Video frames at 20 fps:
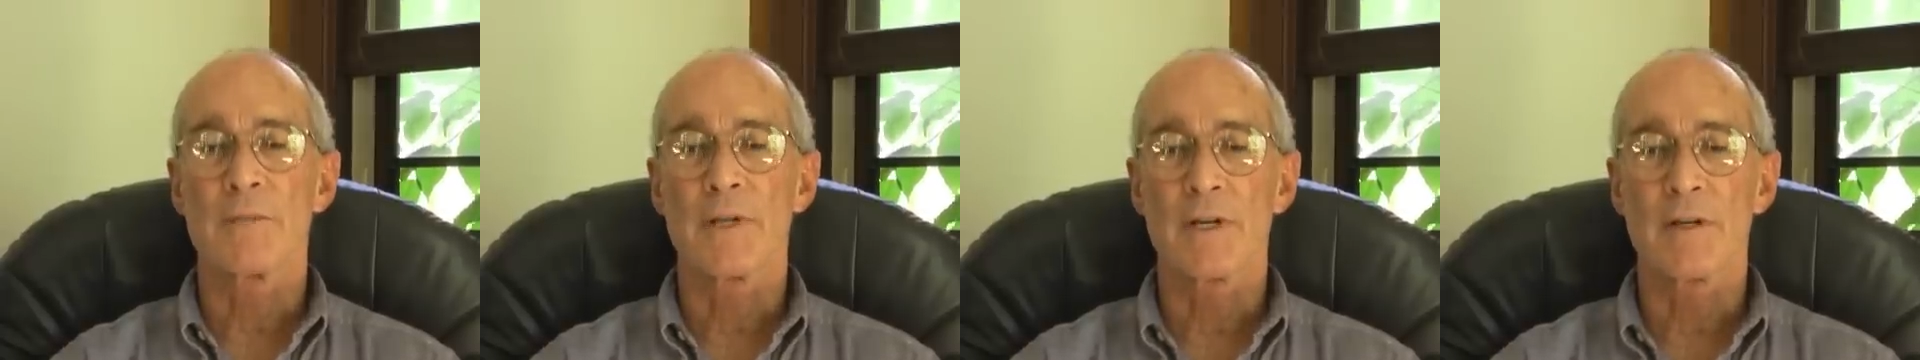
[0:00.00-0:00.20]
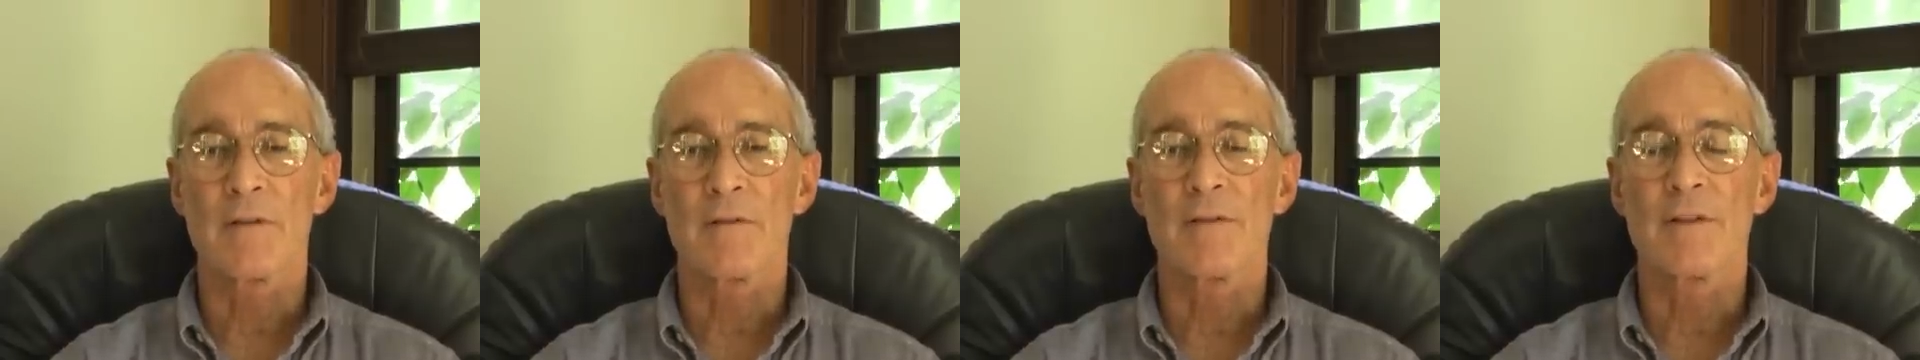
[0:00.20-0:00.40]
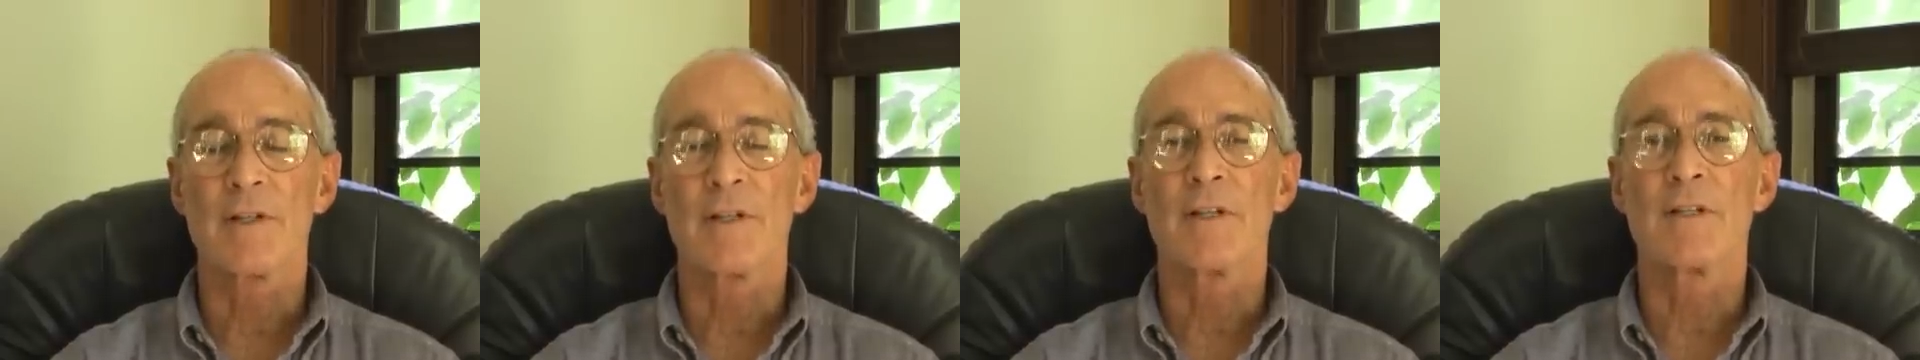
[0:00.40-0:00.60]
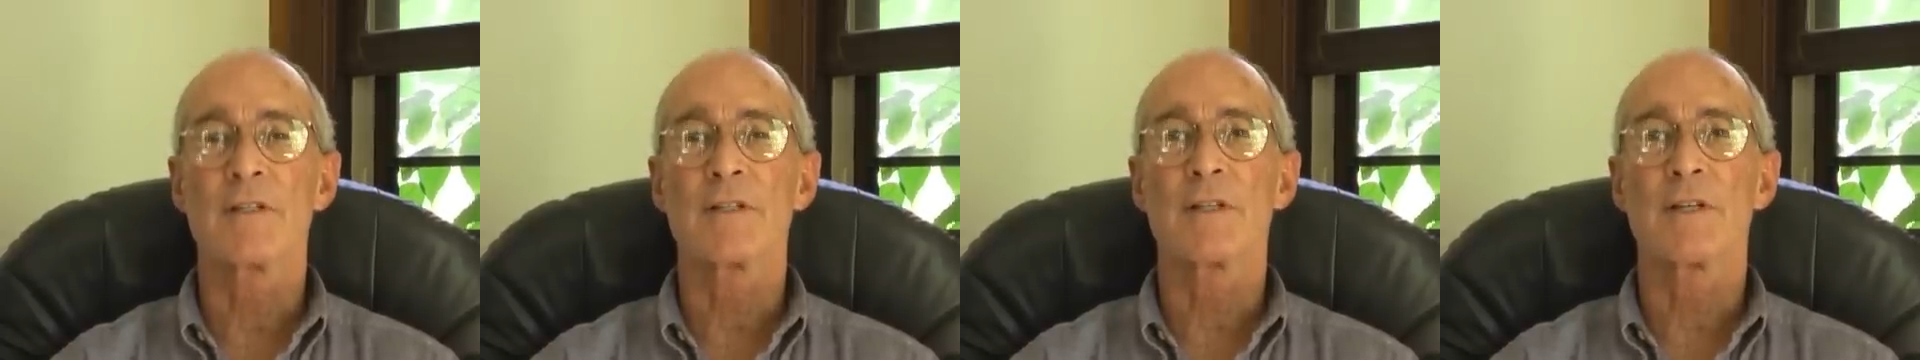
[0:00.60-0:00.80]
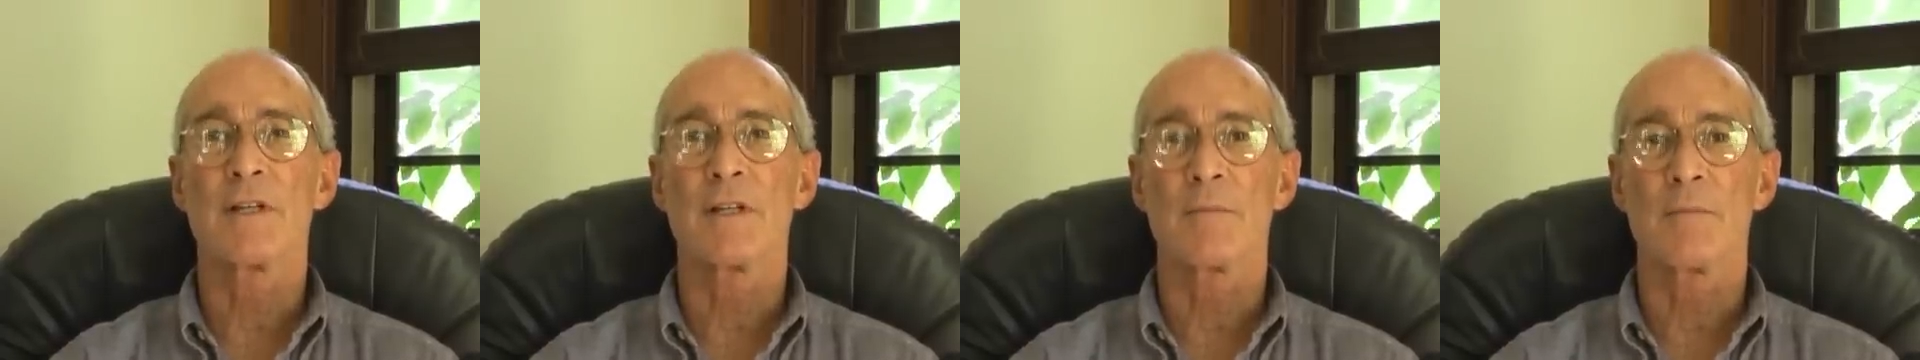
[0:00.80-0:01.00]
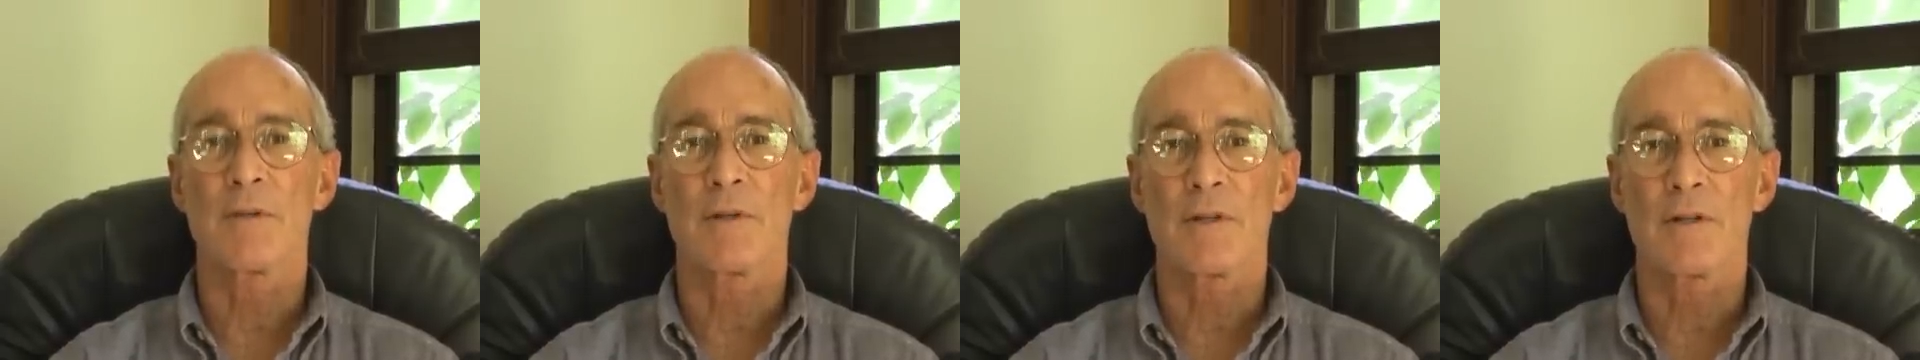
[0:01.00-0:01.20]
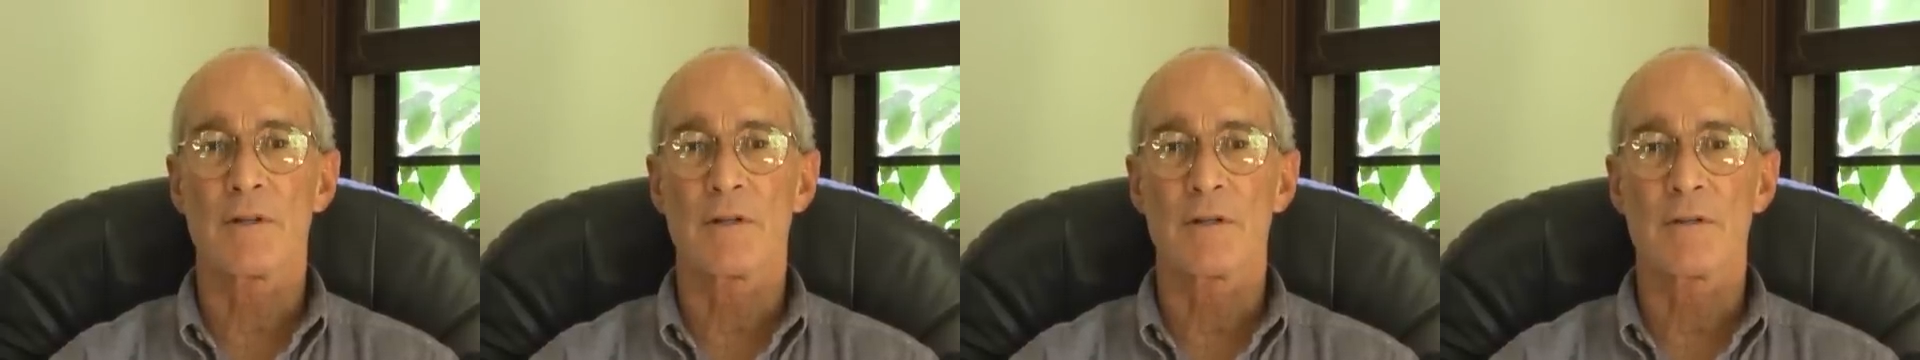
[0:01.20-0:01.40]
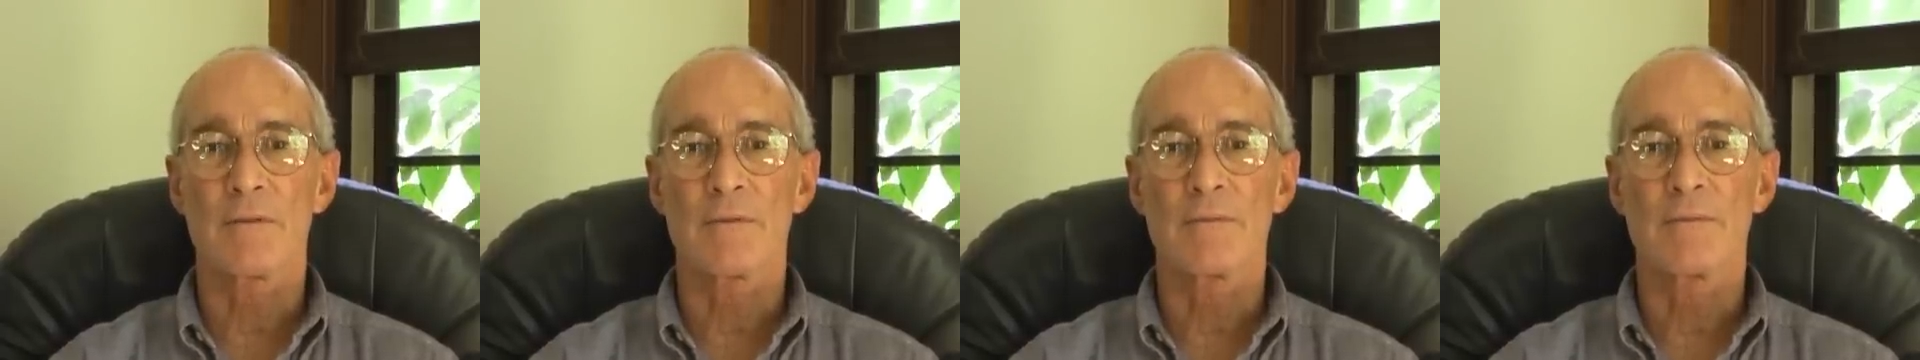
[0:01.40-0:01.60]
everything is getting
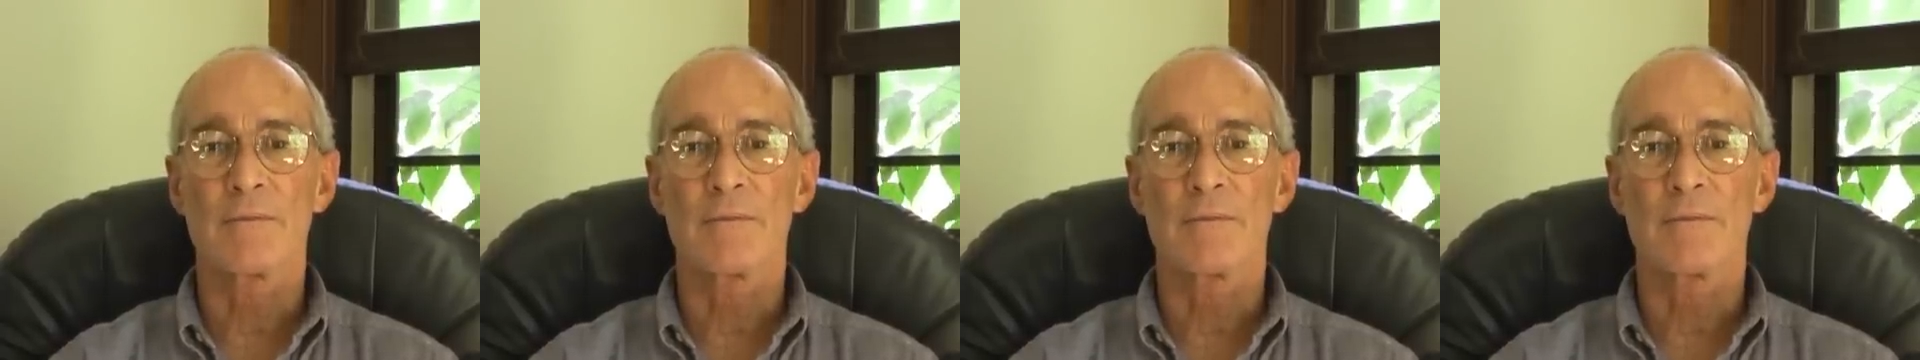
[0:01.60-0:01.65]
better.